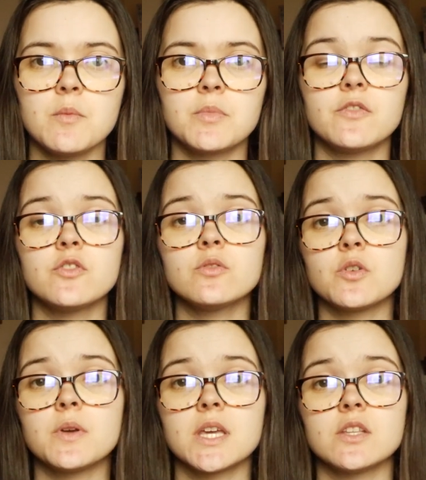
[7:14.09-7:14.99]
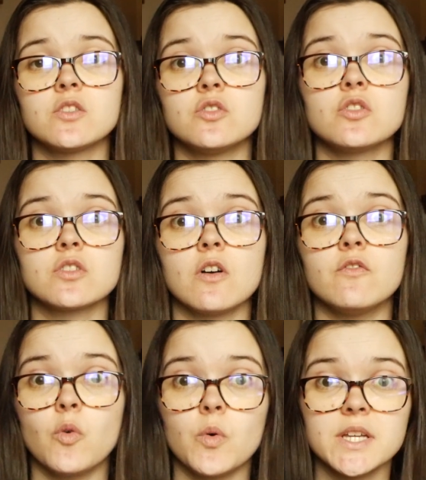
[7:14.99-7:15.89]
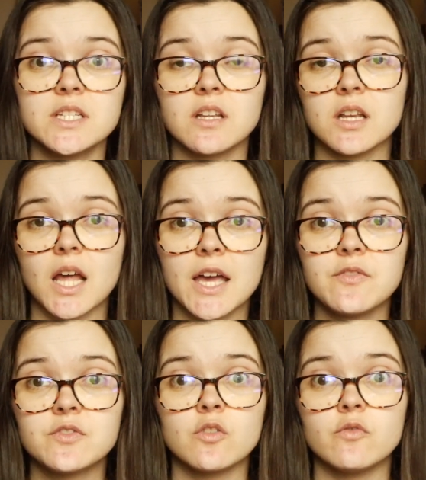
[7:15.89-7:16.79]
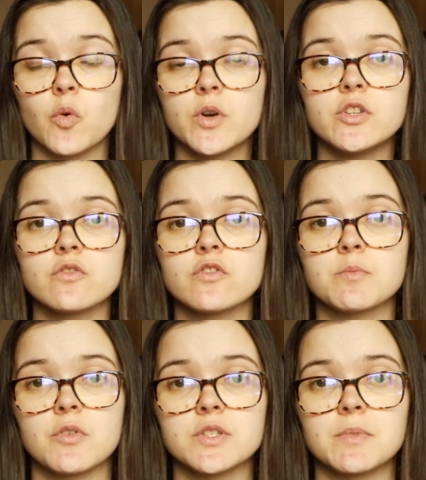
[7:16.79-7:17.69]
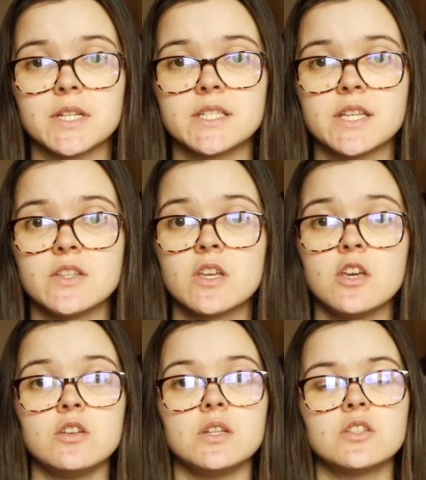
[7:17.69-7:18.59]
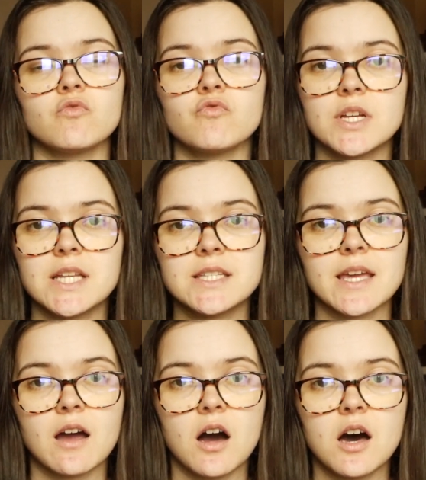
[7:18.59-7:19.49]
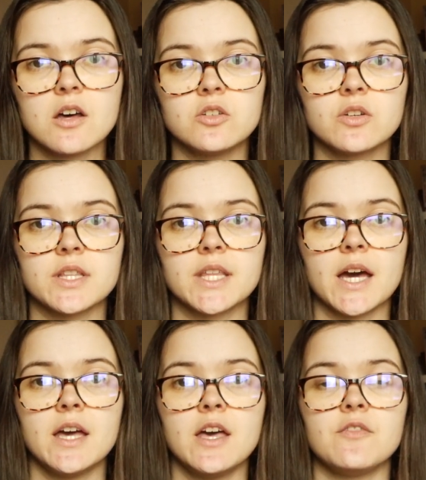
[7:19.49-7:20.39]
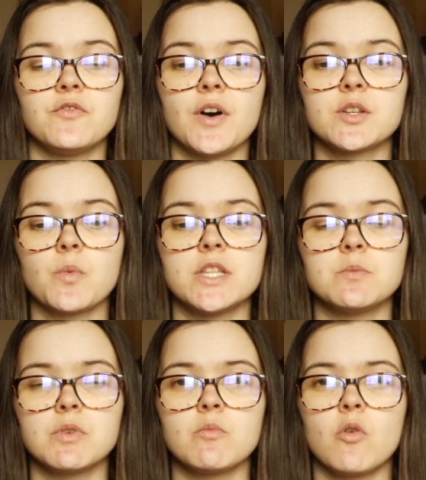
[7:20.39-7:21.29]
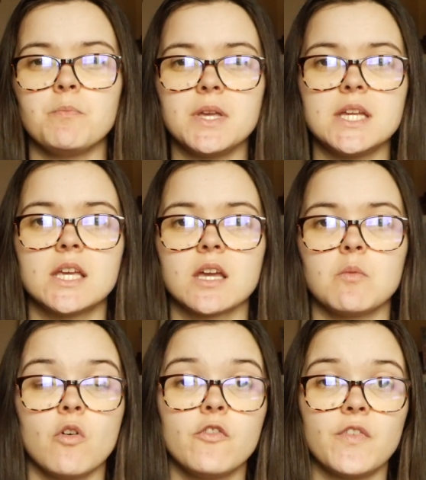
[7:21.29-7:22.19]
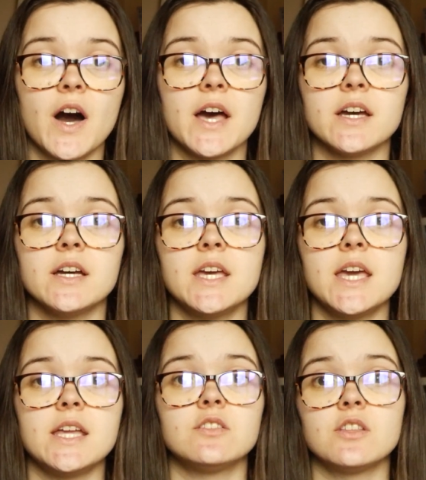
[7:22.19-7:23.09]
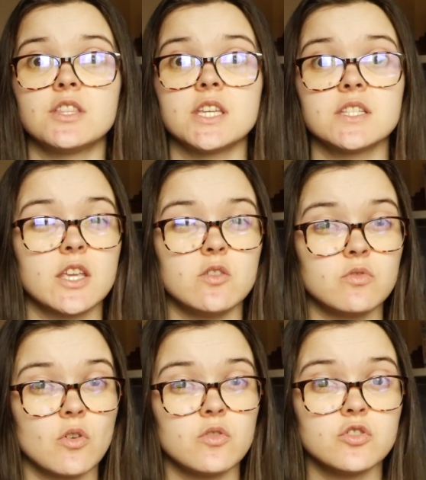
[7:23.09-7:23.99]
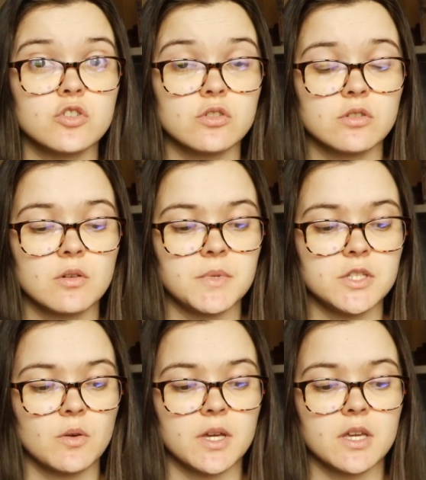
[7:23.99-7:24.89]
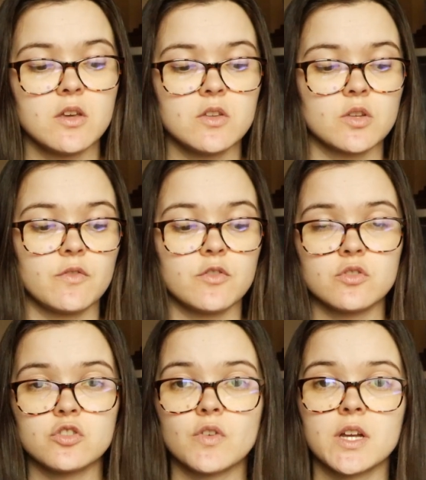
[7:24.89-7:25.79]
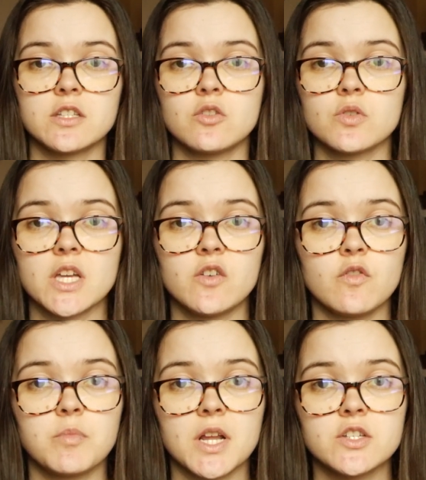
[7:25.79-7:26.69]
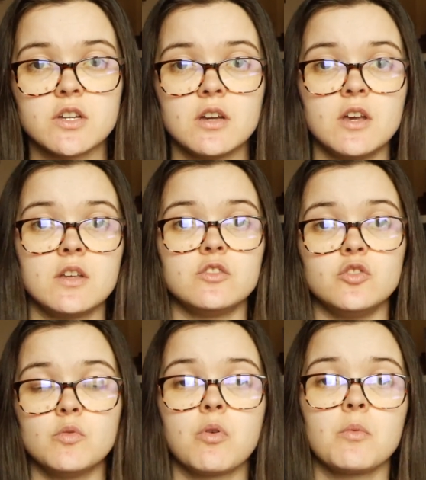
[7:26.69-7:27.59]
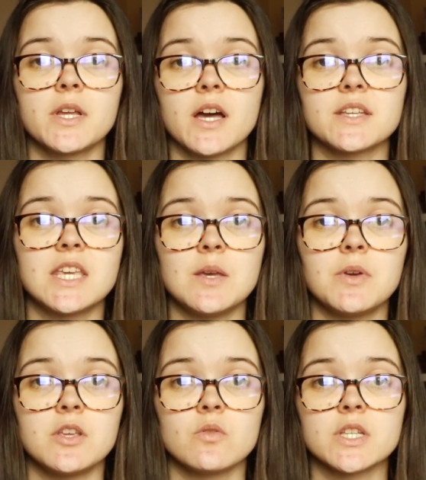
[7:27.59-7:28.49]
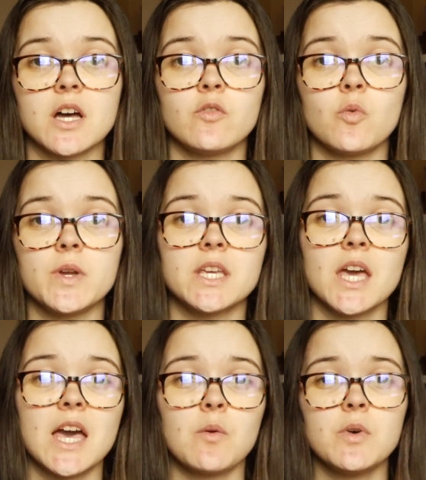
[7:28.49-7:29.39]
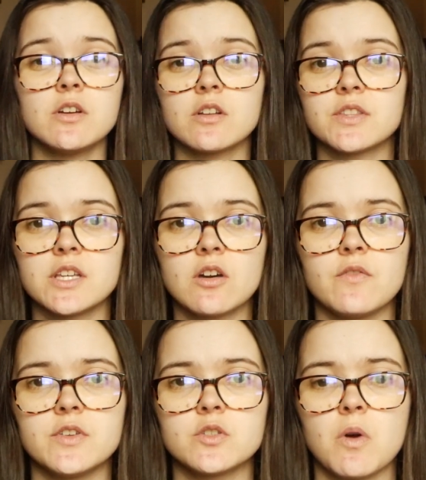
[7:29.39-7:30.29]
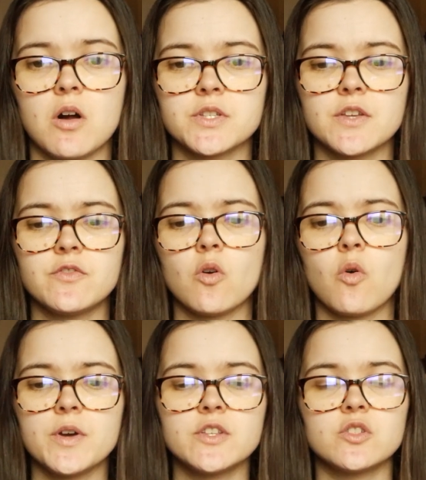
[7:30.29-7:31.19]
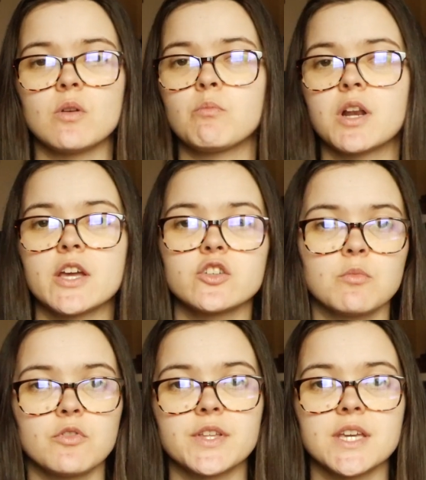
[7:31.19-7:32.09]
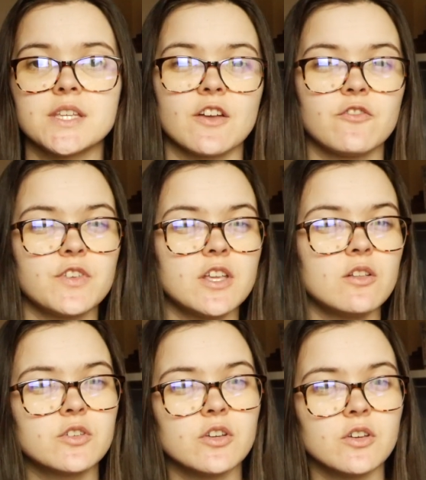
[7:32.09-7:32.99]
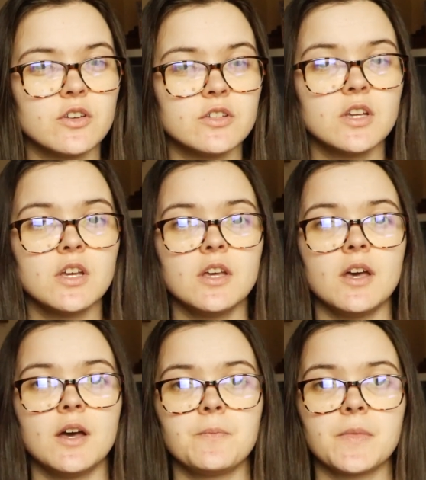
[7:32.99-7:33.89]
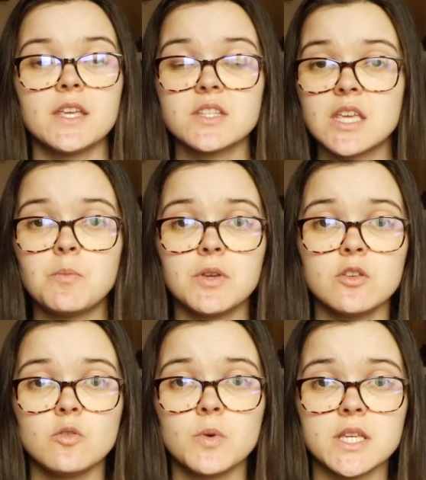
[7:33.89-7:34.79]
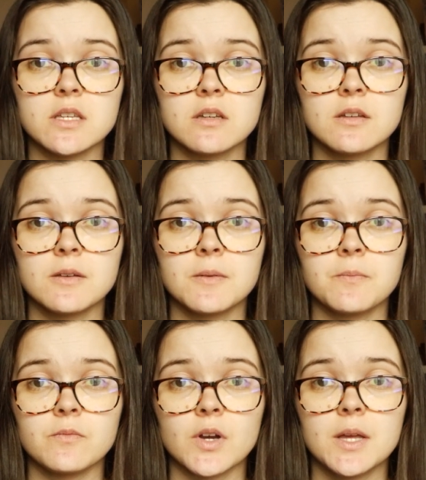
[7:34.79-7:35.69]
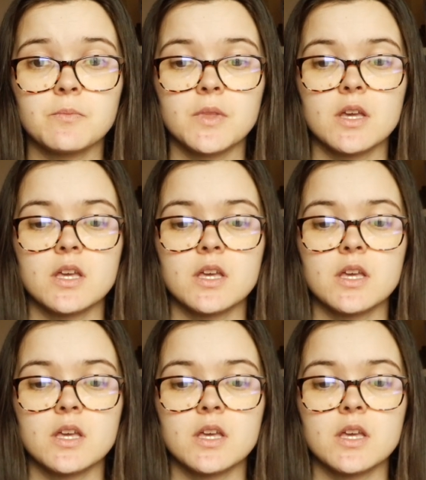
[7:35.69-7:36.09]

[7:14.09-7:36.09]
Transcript: But if you're doing it to just avoid life, to avoid your responsibilities, you need to really take a hard look at that and find a way to bring more meaning and more fire into the things that you know you should be doing. So if you're distracting yourself with pleasure, you probably are keeping yourself weak. And what you got to think of as well is if you're always doing pleasurable things that feel good, that's keeping you weak, right?